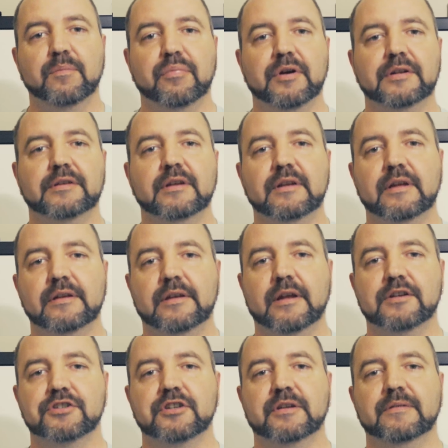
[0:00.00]
printed
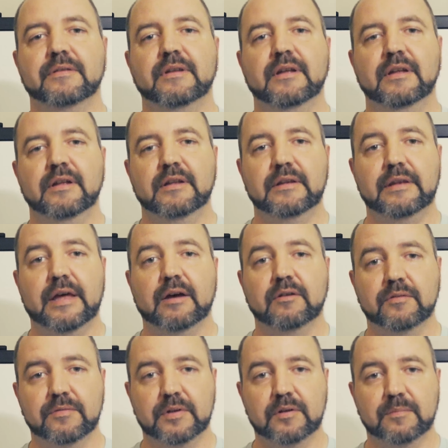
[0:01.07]
edition
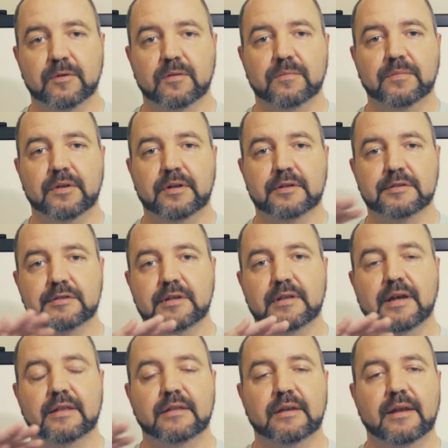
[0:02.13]
now available. You can see
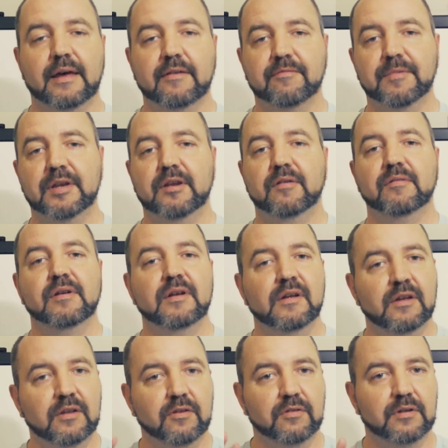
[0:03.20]
that in the nav menu.
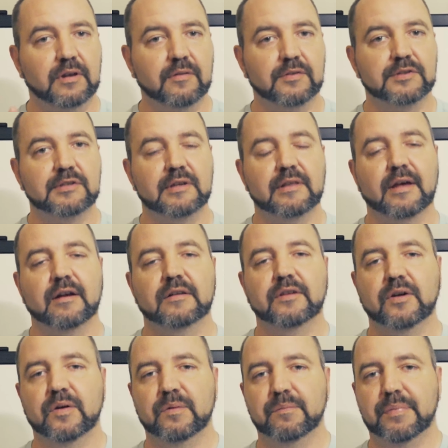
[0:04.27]
You can even see that on
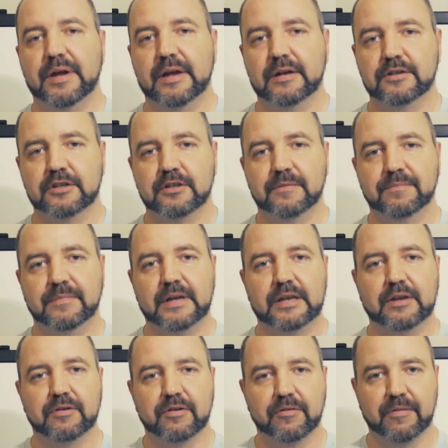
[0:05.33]
the home page and
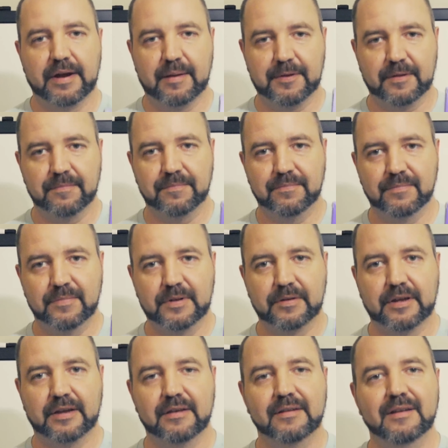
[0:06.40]
you can grab it.
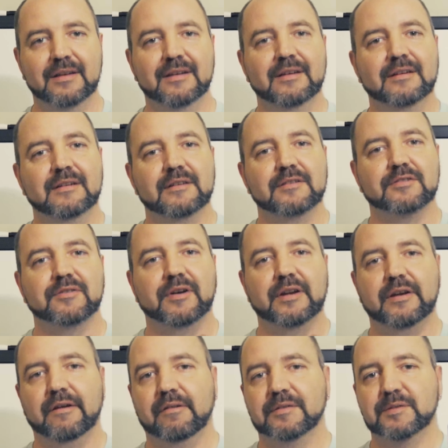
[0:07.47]
Okay. So I
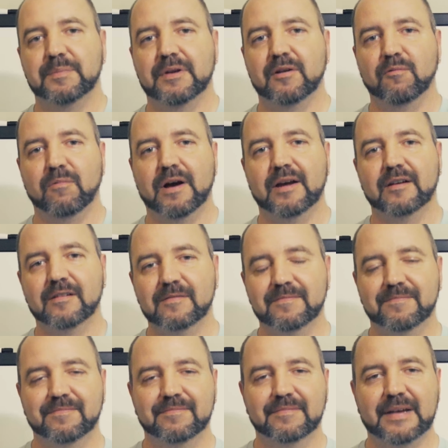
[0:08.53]
know it's been a while.
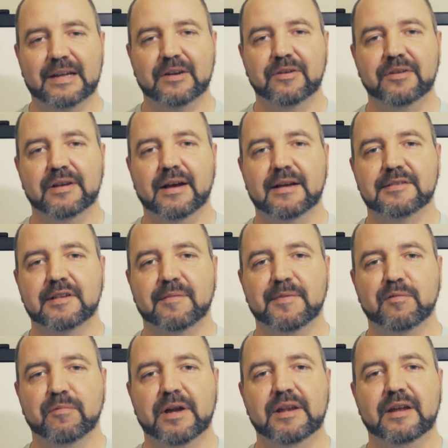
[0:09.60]
I know you guys have
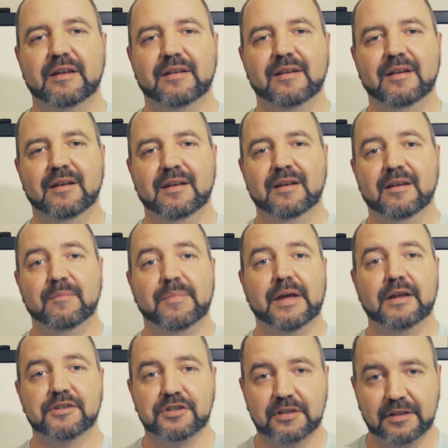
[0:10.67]
been waiting
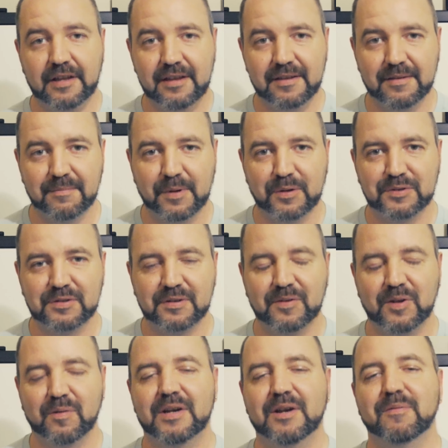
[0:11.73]
patiently, most of
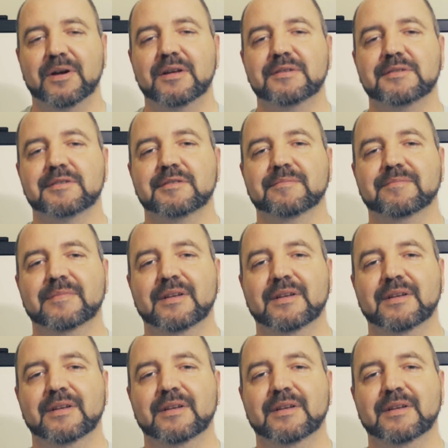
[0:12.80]
you anyways,